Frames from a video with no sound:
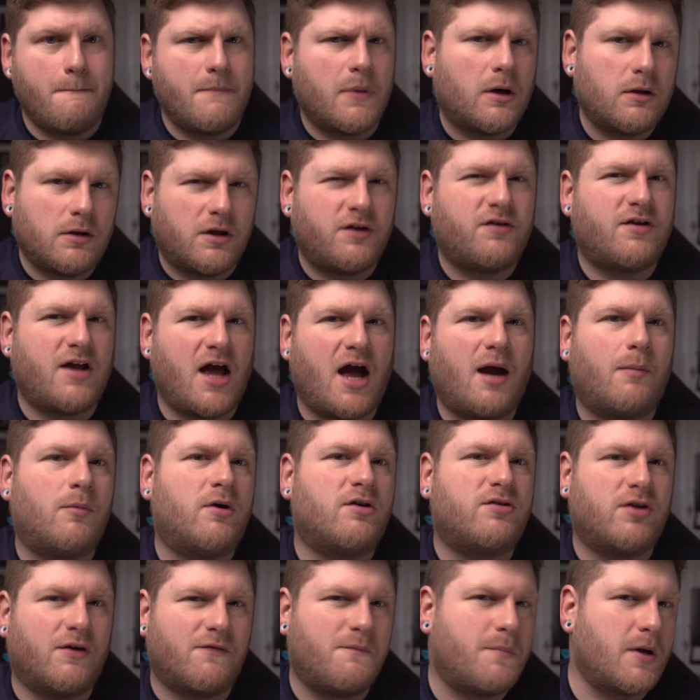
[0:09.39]
mirrorless
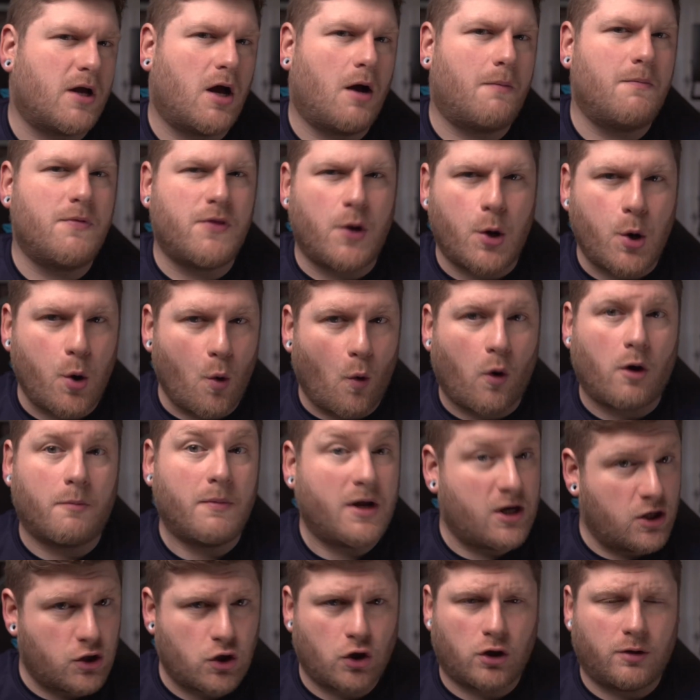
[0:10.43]
cameras have become the
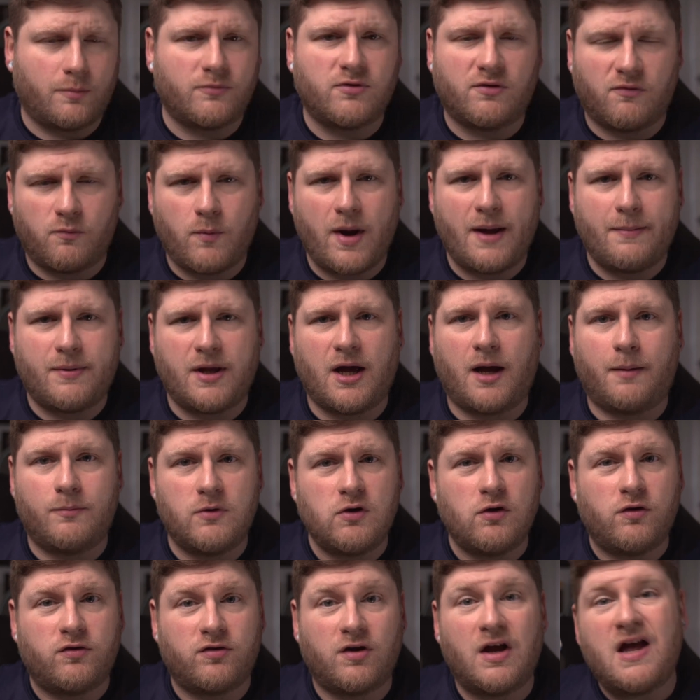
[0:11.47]
norm in terms of
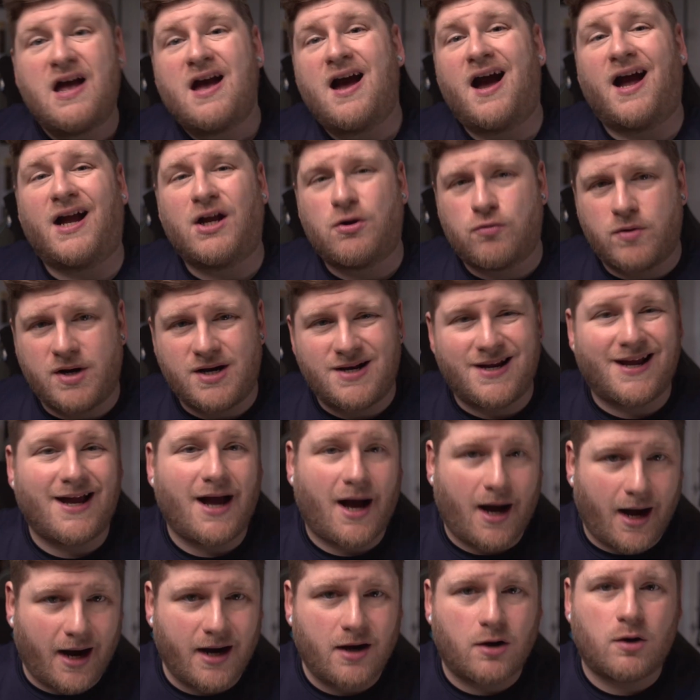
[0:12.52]
webcam use and creating
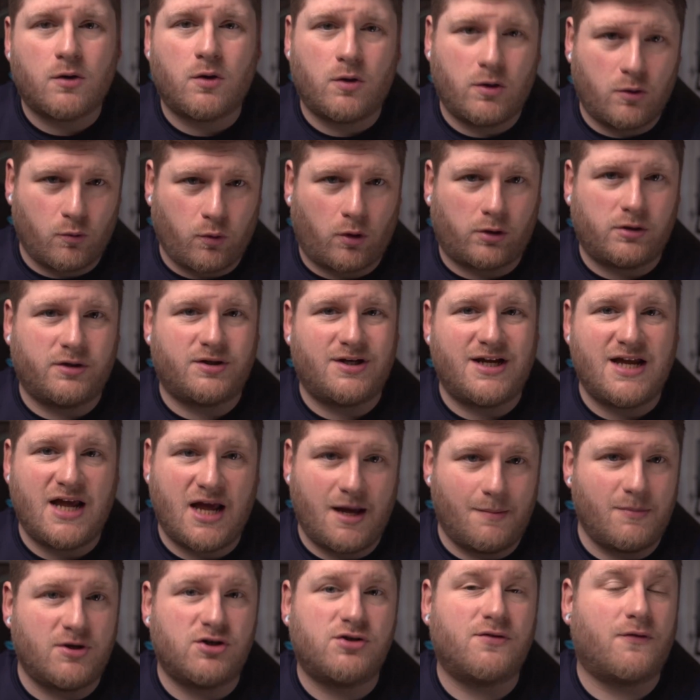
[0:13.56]
higher quality
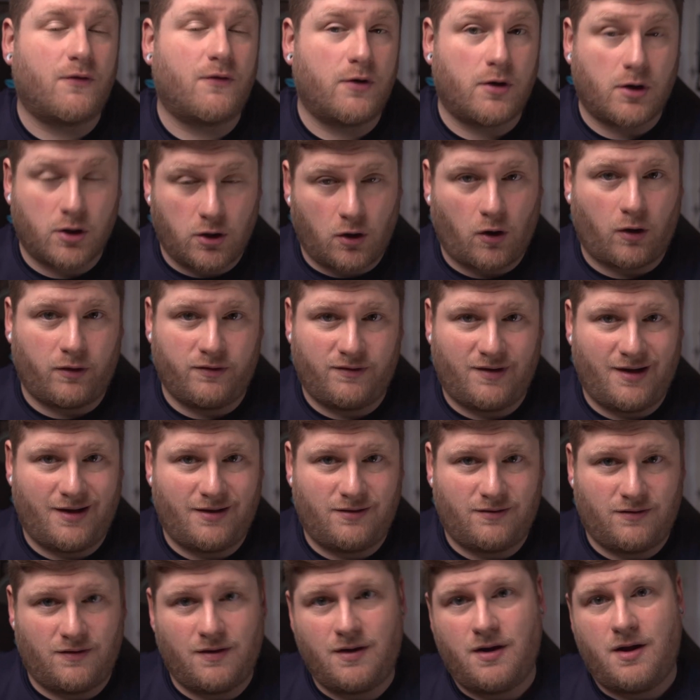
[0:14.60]
image for your
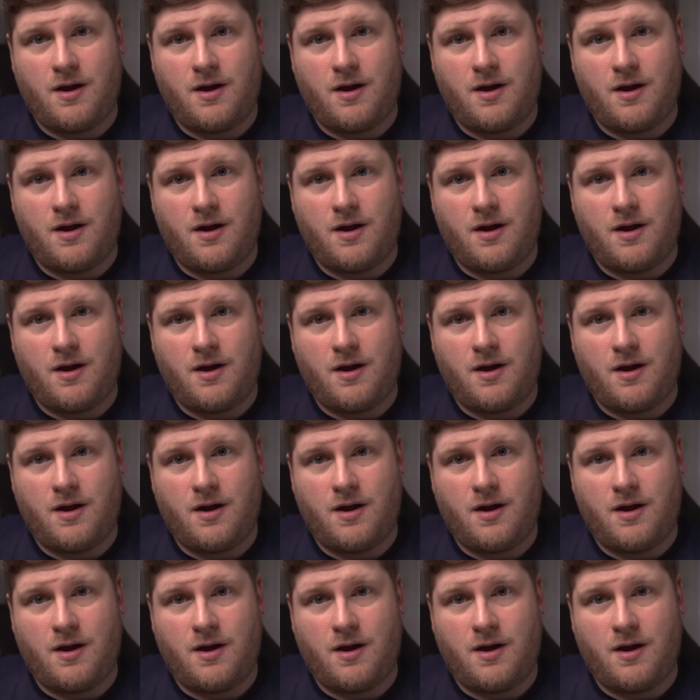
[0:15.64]
content.